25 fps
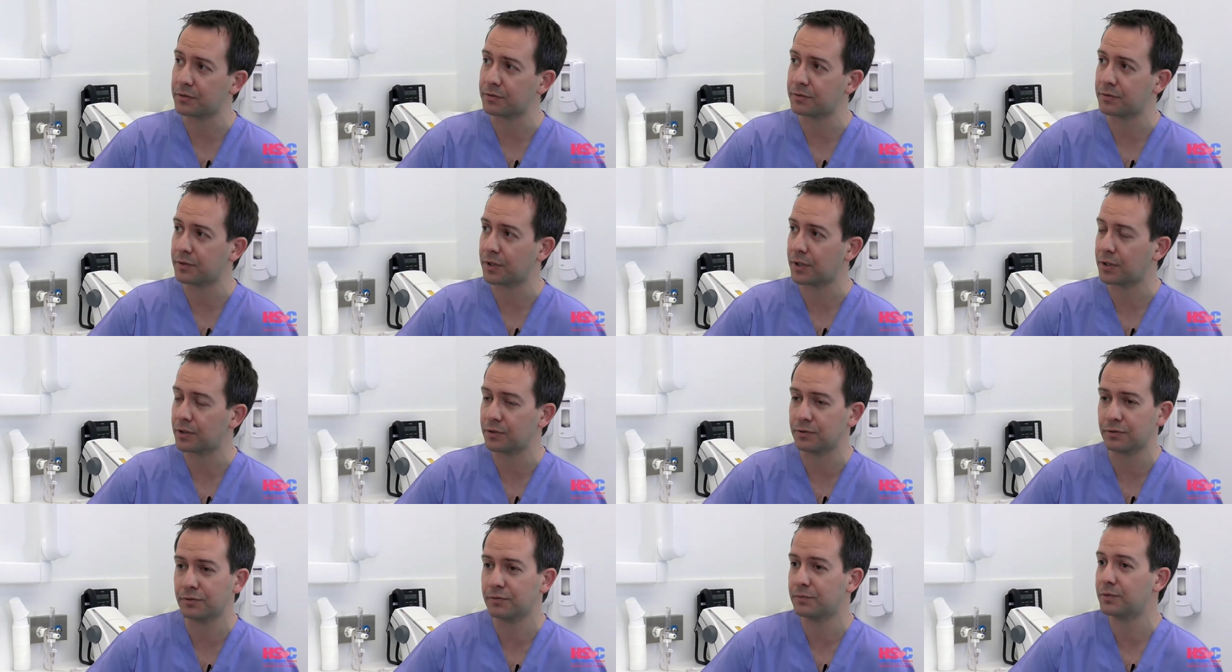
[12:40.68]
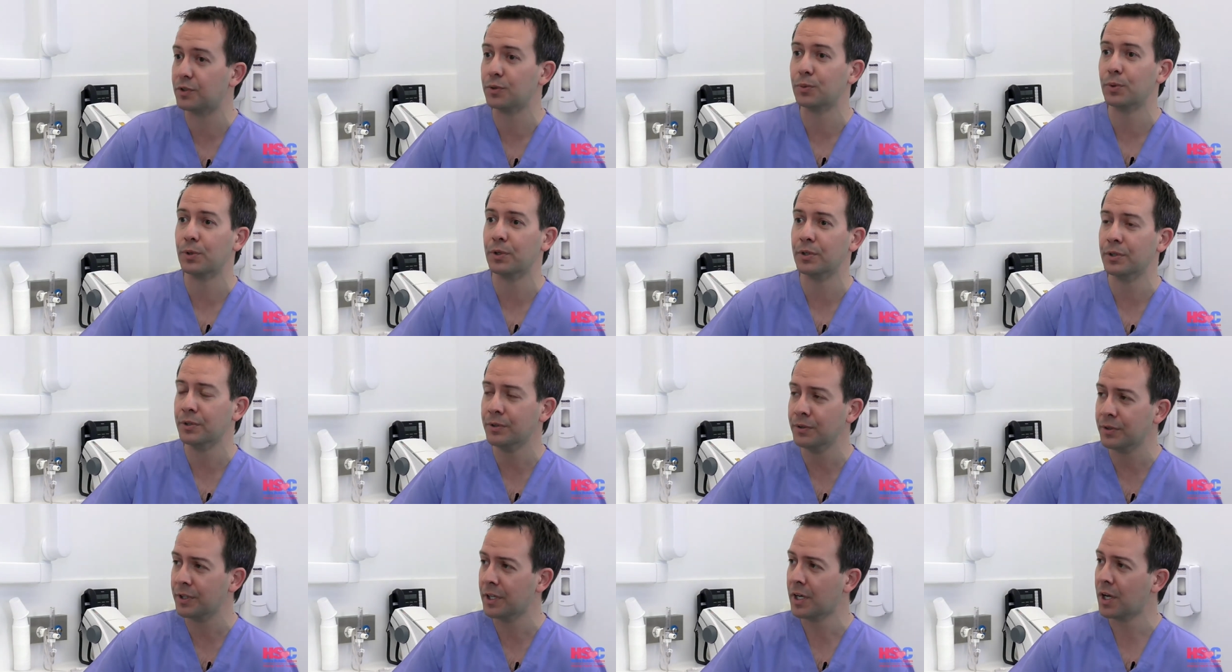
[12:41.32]
of, of the
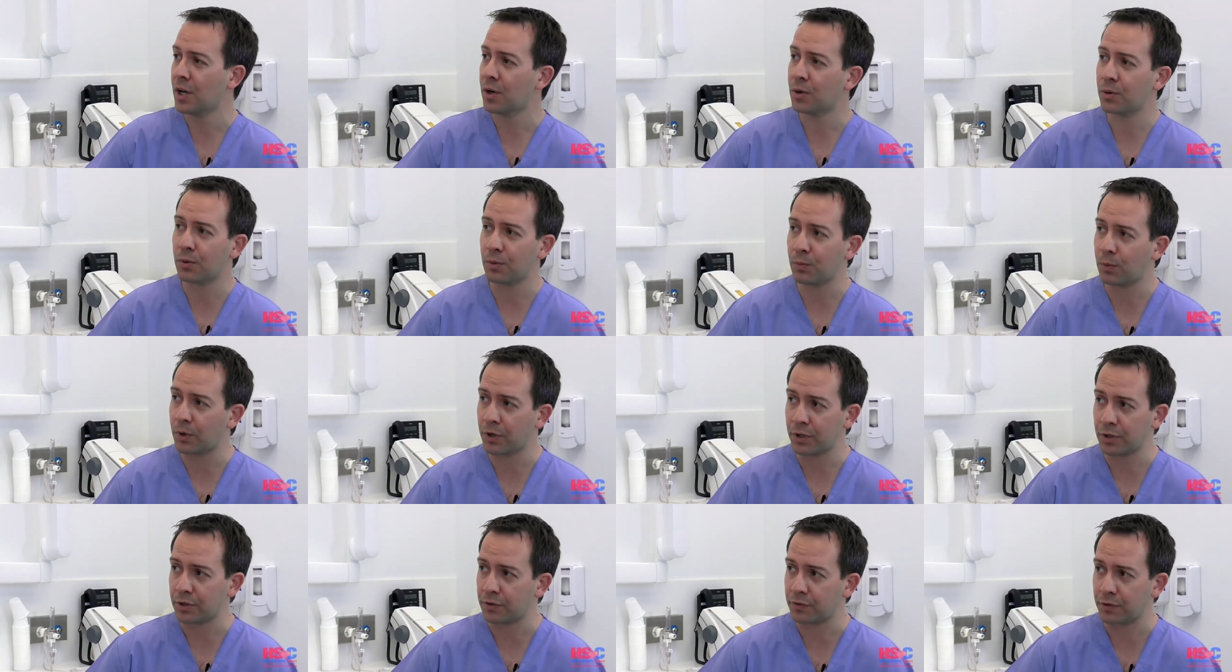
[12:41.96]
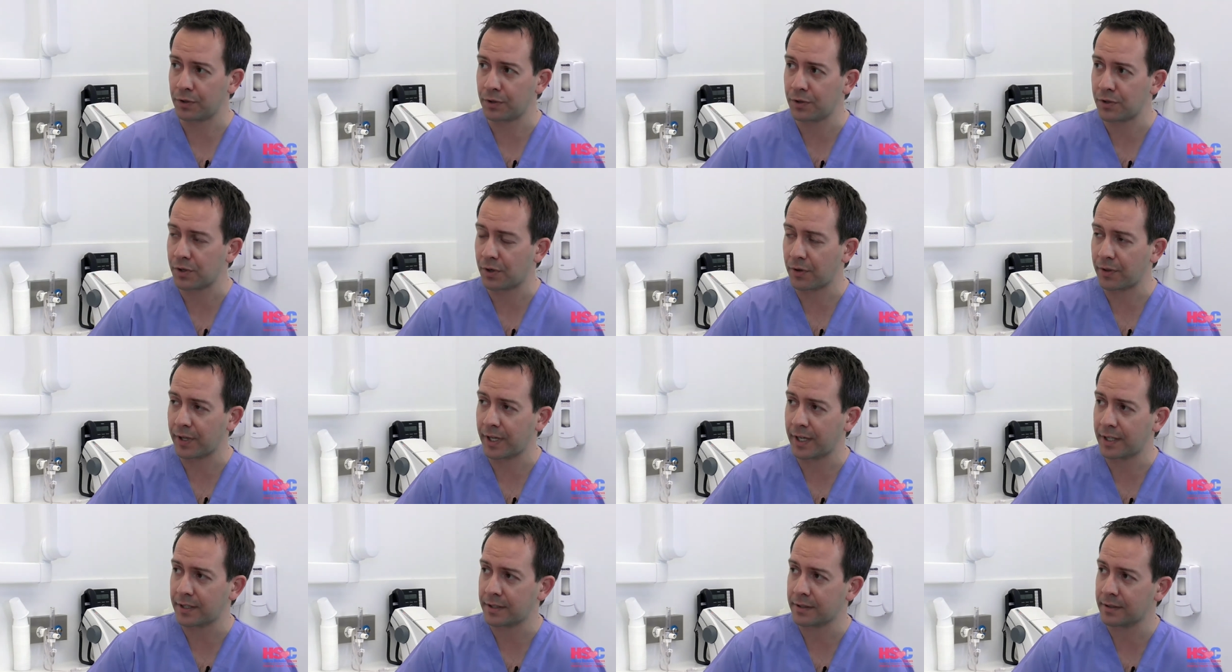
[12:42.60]
world. What are your views on
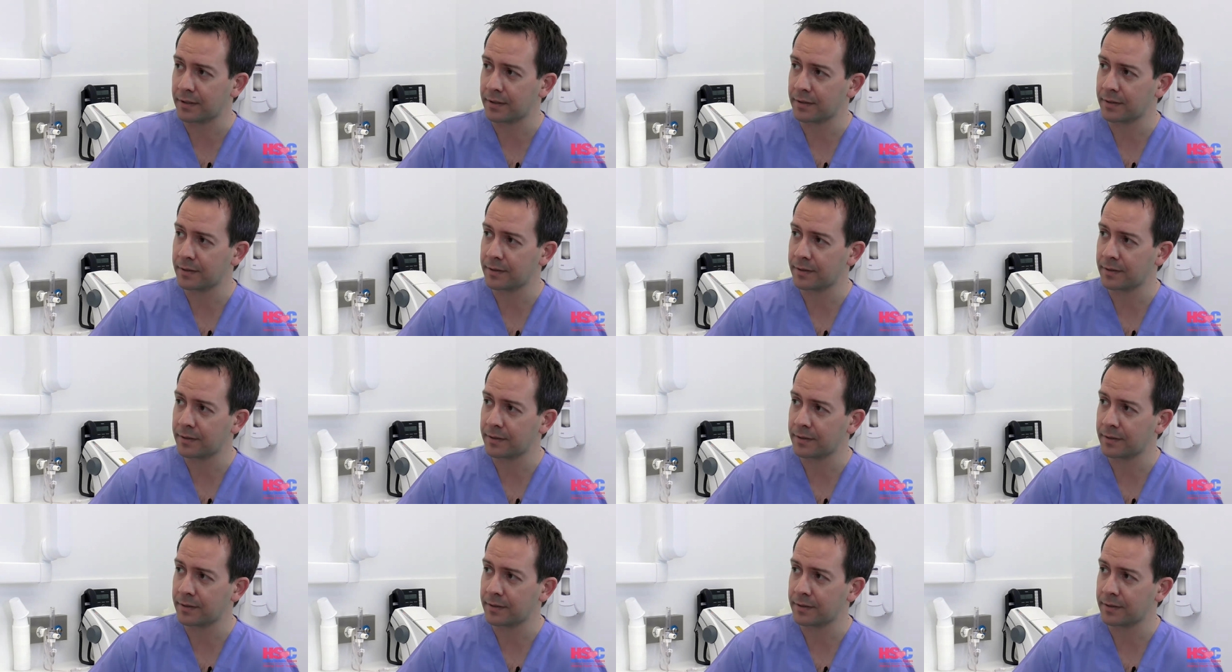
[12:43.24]
that?